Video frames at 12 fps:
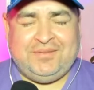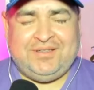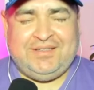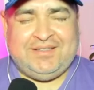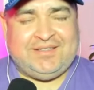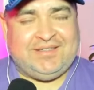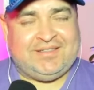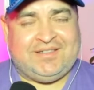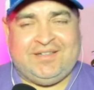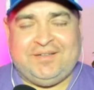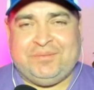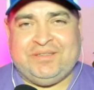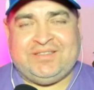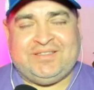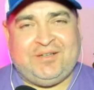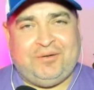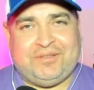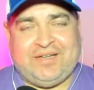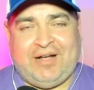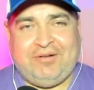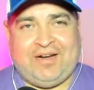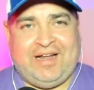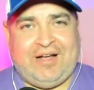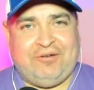this is gonna be so. T- How
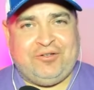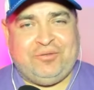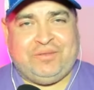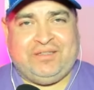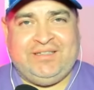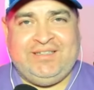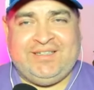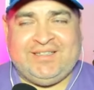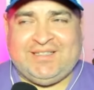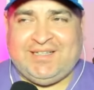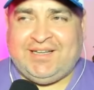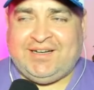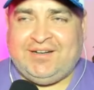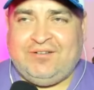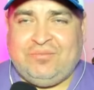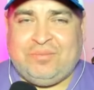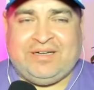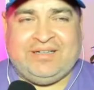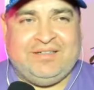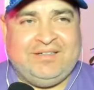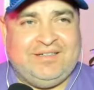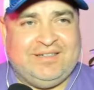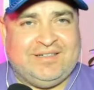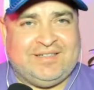could I outdo what Lian said? Oh my
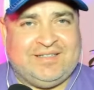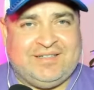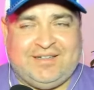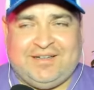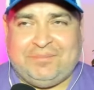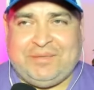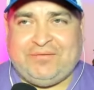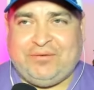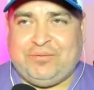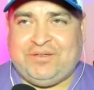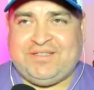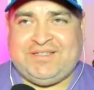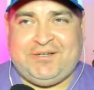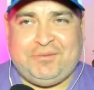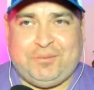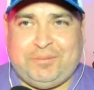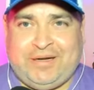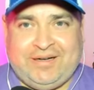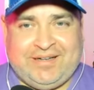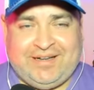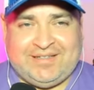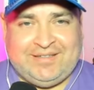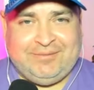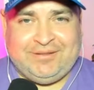goodness! um, everyone is terrible
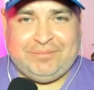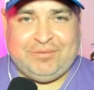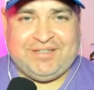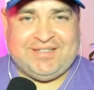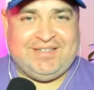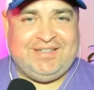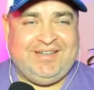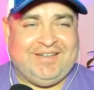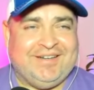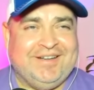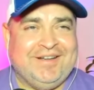podcast. He really brings the heat.